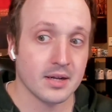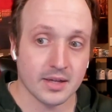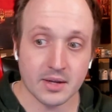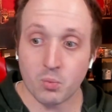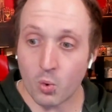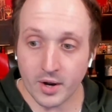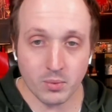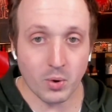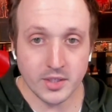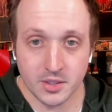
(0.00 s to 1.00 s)
Like, what,
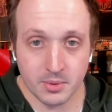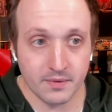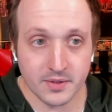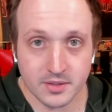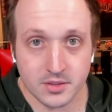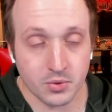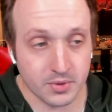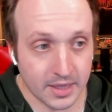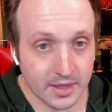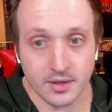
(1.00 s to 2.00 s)
what do you even do
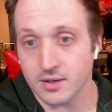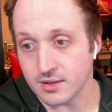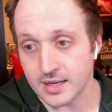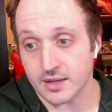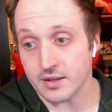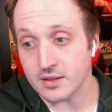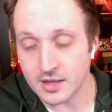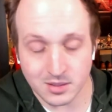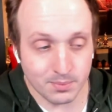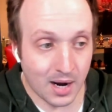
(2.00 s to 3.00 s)
then? Like,
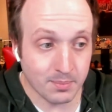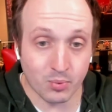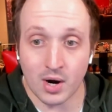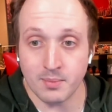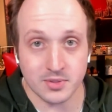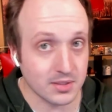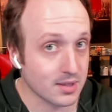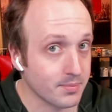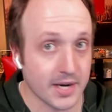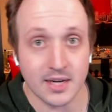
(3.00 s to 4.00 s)
his mom promises
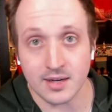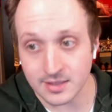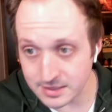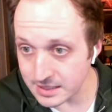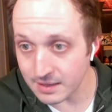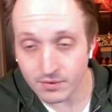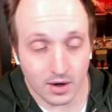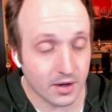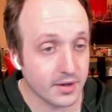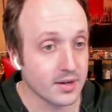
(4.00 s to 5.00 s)
him that he needs to live
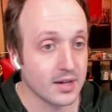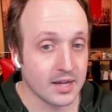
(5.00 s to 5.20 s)
on.